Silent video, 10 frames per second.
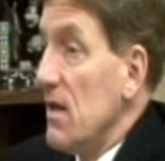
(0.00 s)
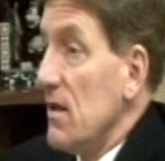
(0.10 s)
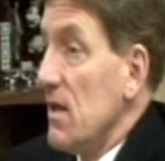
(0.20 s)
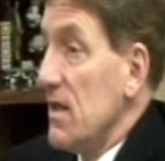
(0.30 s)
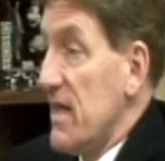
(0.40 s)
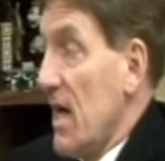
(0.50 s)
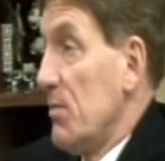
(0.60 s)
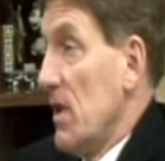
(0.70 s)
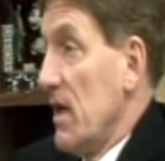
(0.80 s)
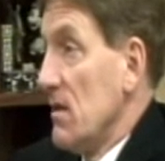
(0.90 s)
attack
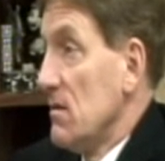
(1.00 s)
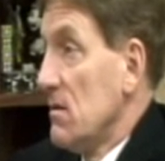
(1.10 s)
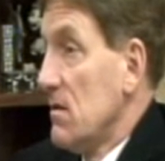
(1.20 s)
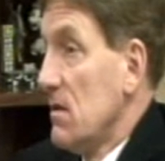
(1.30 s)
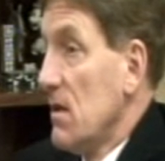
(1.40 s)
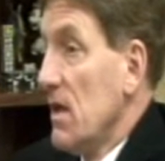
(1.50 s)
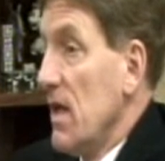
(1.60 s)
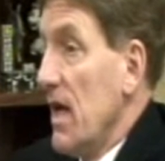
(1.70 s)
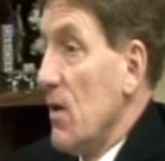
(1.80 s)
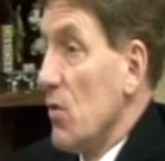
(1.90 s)
plan,
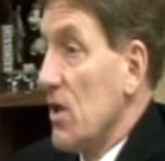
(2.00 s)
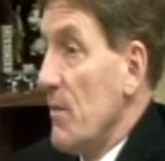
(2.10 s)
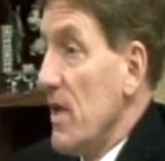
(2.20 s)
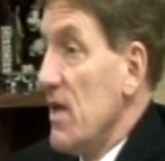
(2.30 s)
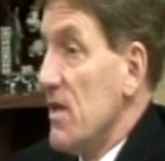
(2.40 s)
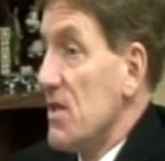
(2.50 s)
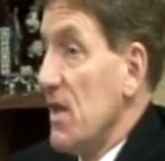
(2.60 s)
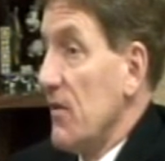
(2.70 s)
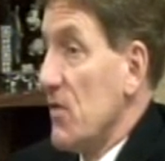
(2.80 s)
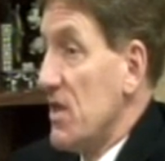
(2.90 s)
and we're committed to this
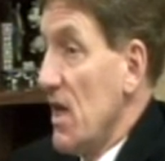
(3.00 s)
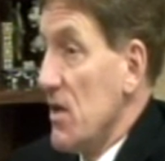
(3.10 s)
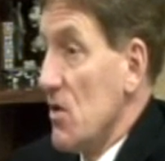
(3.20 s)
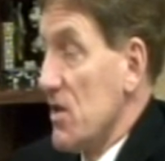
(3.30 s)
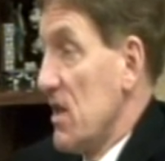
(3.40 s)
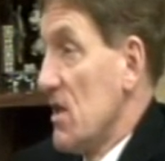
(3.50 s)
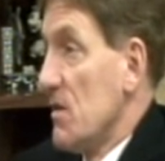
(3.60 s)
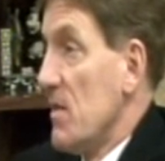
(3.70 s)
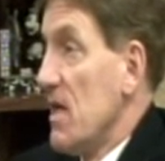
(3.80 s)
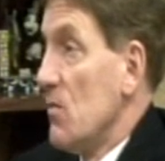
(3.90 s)
thing for 10 years. That
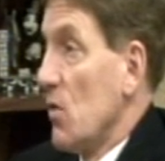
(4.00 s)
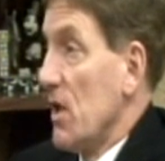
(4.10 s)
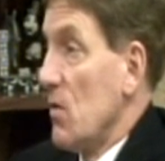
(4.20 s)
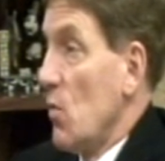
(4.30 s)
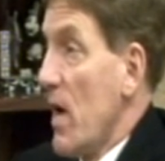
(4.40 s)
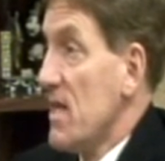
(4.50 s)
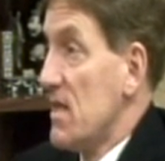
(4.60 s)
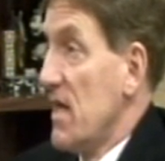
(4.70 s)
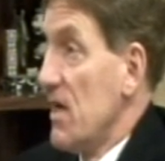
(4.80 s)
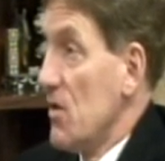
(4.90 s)
doesn't mean we're going to wait
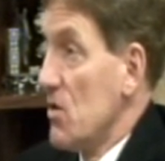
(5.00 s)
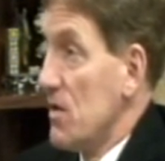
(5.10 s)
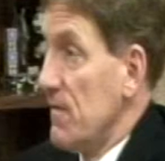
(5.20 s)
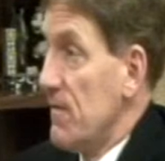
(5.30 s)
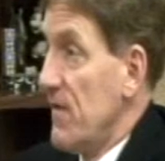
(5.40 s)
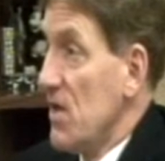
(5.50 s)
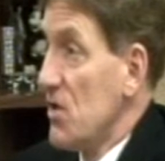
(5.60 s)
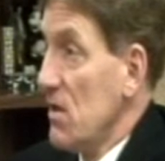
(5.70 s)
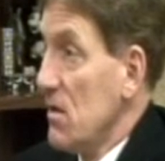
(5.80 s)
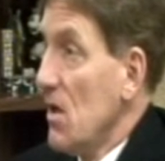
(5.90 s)
10 years to finish
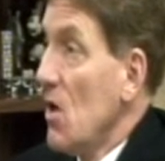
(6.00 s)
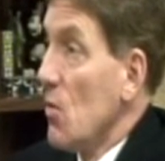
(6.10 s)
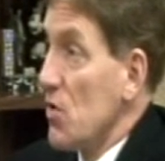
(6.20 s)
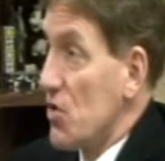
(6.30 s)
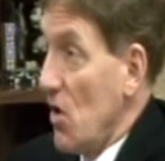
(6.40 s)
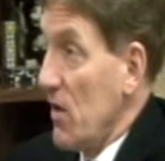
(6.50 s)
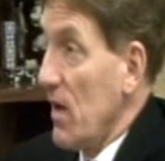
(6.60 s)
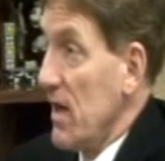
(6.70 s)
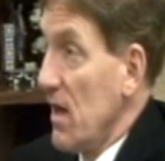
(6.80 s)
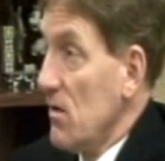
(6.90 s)
it. We're starting
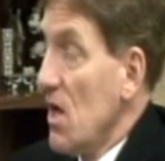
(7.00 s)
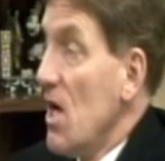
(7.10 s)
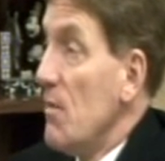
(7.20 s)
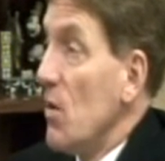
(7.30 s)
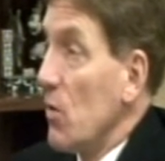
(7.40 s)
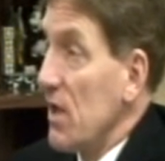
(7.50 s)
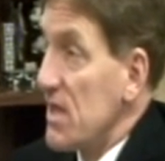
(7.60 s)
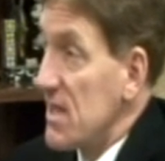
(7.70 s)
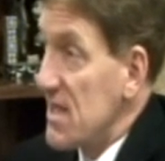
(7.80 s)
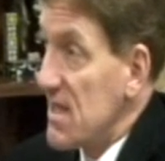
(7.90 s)
right now, but we're going to
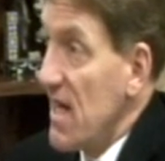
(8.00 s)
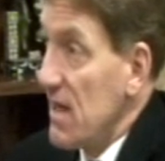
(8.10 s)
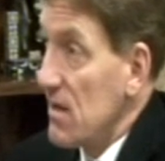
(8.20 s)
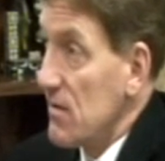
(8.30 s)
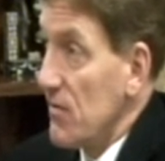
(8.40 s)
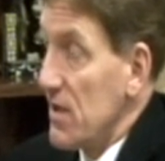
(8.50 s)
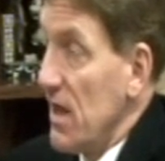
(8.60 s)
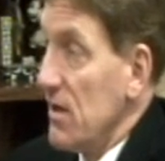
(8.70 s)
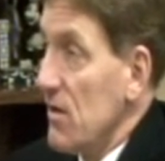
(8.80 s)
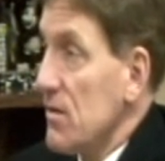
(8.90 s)
sustain it for
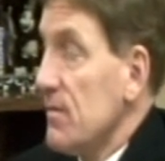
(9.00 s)
10 years.